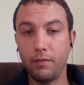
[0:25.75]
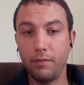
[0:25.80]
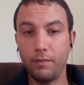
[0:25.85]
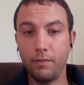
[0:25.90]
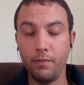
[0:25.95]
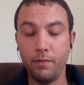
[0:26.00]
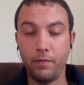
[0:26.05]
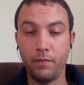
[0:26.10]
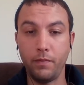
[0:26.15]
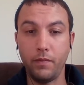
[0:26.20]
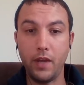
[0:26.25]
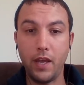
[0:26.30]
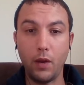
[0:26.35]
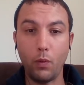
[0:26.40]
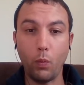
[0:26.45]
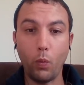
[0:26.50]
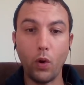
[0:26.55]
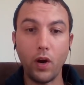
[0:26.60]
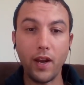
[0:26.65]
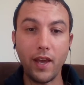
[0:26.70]

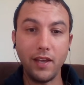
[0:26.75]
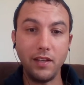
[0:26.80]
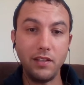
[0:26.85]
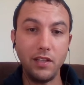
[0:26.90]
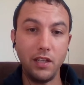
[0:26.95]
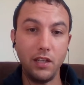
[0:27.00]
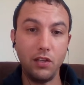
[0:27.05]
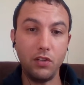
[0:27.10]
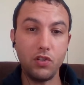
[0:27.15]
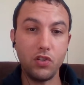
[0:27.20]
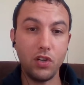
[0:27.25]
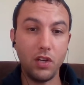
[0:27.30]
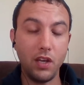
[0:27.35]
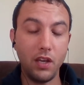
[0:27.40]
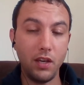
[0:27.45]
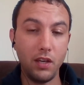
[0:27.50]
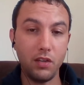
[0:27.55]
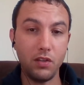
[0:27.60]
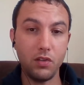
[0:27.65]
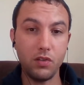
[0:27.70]
and what I teach
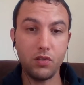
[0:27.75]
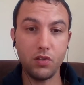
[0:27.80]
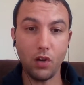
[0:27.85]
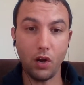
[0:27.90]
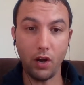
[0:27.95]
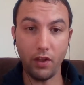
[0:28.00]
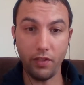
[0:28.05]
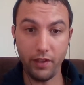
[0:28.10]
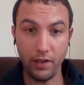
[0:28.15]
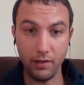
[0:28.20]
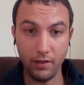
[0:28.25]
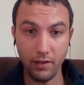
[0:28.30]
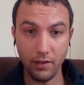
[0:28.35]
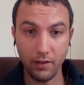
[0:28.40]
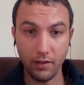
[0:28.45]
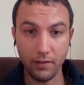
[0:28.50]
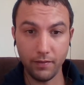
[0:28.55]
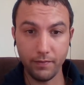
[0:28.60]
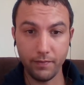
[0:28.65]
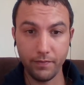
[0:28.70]
is authentic,
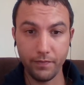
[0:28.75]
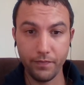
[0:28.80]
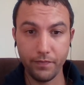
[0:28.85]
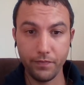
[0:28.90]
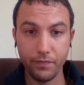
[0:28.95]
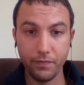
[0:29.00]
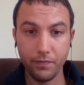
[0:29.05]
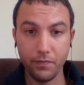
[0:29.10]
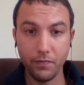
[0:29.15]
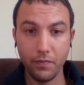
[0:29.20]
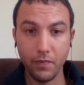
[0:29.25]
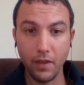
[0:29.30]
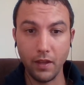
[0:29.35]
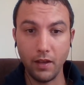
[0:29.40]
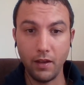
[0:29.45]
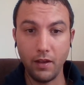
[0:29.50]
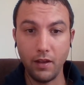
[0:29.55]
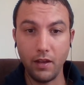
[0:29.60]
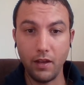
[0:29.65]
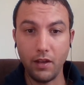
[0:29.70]

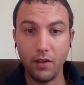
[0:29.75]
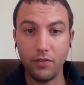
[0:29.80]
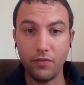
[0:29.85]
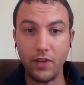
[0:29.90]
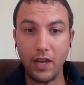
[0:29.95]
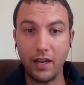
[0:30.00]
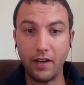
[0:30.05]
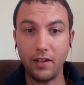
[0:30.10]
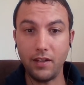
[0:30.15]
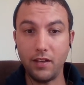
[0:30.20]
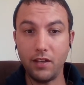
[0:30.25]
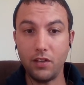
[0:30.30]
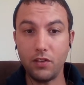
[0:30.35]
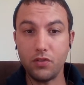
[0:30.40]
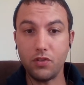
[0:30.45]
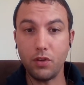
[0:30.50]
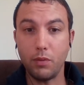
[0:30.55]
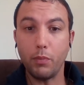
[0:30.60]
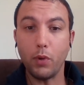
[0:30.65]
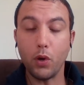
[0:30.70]
that it is
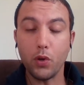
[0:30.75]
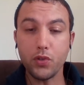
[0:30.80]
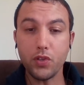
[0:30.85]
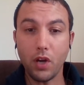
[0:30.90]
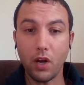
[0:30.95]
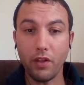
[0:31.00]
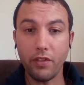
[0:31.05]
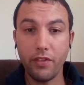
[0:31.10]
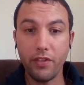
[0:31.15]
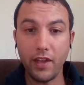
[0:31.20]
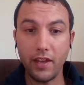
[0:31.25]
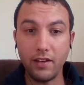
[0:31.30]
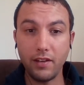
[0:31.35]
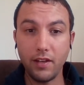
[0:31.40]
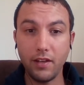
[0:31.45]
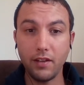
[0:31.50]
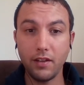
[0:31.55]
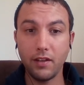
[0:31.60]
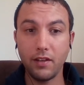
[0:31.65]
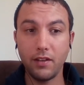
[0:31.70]
the most
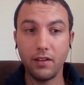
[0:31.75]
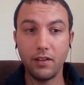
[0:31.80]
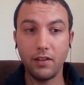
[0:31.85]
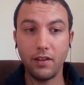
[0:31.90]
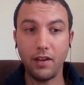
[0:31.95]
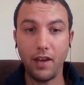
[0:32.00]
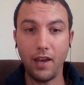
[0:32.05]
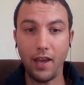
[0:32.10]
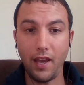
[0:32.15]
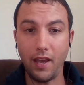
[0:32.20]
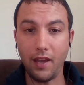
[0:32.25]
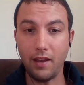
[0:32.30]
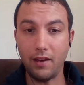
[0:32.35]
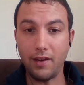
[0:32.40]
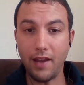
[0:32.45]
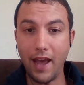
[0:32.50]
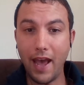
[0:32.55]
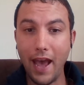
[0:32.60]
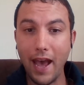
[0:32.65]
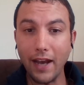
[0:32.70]
authentic and
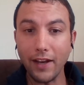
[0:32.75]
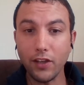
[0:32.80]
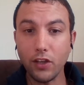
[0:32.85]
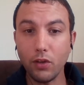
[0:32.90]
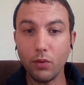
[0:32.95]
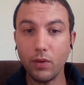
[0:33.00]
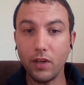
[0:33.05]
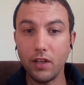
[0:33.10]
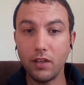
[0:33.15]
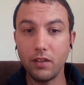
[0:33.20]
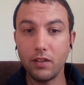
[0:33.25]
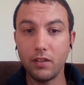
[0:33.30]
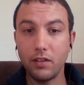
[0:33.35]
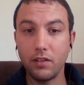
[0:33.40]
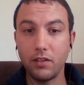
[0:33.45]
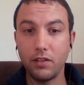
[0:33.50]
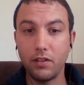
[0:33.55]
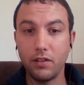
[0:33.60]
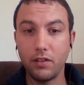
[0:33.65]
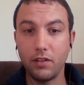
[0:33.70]
accurate
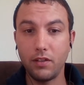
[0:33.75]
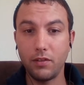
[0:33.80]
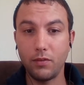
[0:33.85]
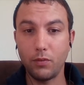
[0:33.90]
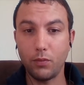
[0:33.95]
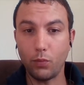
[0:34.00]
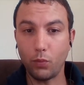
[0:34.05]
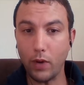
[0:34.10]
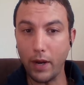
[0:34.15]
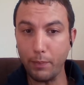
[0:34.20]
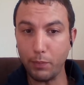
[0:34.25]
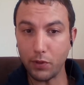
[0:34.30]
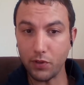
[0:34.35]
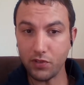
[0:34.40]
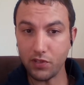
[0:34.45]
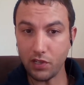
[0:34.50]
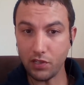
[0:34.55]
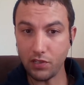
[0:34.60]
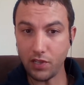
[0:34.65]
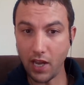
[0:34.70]

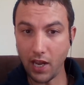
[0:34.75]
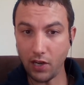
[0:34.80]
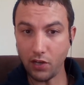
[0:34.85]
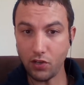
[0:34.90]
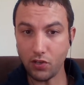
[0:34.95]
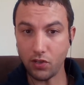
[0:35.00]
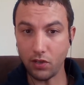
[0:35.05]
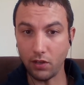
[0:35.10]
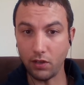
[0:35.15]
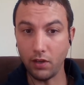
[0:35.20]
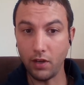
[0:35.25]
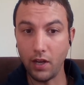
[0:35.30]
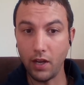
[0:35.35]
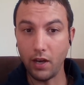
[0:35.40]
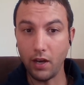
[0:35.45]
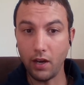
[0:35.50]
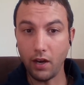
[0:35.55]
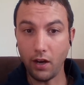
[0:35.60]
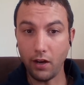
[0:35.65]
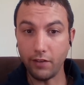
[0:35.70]
representation
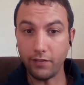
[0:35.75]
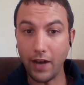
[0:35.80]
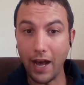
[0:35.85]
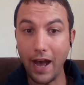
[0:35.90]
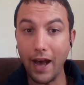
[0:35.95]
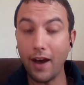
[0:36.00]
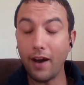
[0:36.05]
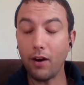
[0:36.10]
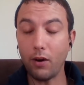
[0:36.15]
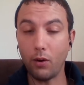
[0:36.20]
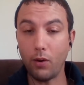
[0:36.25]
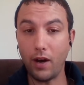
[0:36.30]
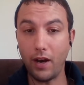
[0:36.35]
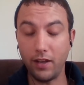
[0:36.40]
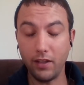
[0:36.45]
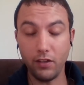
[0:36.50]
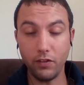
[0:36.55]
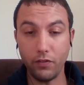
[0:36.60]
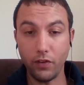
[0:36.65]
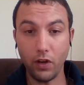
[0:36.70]
of how I
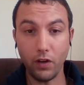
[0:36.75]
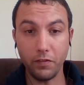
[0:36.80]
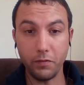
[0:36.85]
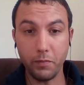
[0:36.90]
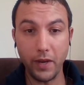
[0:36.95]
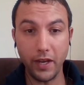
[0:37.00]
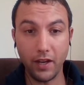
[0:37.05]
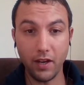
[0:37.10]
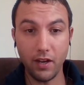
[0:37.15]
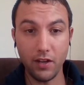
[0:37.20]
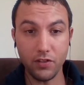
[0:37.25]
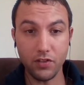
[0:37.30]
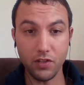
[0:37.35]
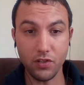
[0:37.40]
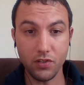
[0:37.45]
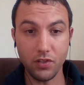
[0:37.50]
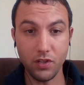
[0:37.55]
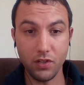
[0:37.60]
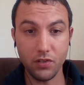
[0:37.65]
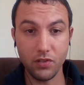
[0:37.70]
evolved my
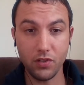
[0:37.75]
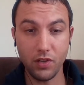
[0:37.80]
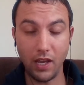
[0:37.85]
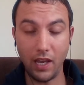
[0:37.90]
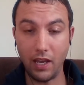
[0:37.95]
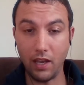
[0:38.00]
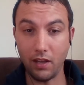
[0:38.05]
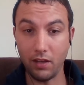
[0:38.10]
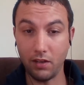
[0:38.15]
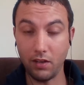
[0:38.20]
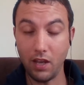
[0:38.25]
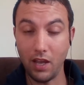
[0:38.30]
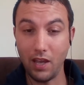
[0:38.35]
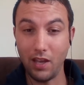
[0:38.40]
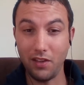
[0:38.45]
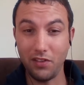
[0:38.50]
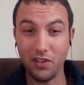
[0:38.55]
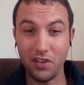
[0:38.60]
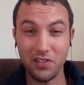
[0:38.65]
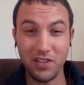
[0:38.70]
consciousness and
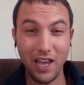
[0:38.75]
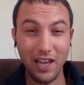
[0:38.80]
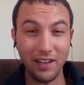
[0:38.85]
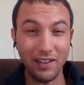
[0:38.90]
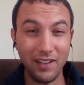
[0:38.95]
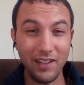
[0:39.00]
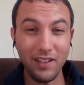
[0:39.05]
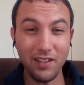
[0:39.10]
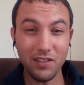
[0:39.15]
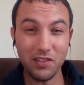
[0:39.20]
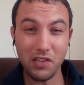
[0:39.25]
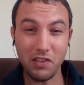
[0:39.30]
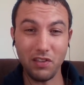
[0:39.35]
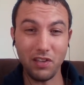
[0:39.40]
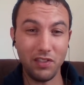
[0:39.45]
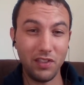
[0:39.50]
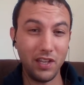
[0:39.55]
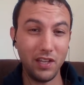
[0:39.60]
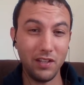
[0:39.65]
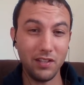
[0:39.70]
the techniques and the
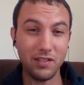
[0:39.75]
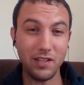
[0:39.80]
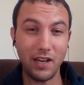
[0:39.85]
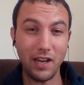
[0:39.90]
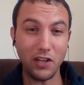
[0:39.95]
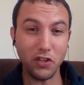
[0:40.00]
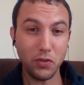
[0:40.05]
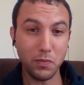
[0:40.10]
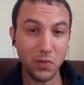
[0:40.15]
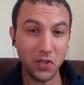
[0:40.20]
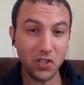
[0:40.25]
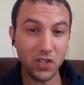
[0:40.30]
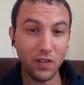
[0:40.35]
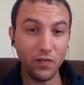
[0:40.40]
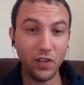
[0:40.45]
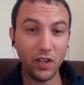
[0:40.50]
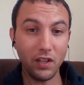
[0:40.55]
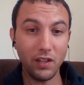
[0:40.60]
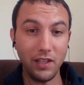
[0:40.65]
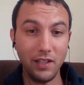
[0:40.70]
things that I
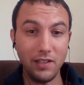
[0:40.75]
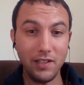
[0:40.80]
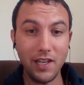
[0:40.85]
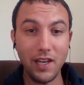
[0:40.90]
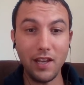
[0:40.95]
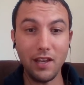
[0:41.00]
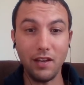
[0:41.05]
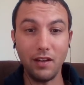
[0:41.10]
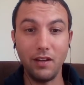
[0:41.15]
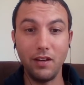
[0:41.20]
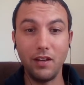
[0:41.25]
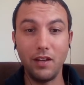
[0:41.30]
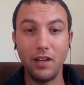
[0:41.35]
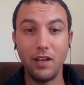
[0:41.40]
specifically did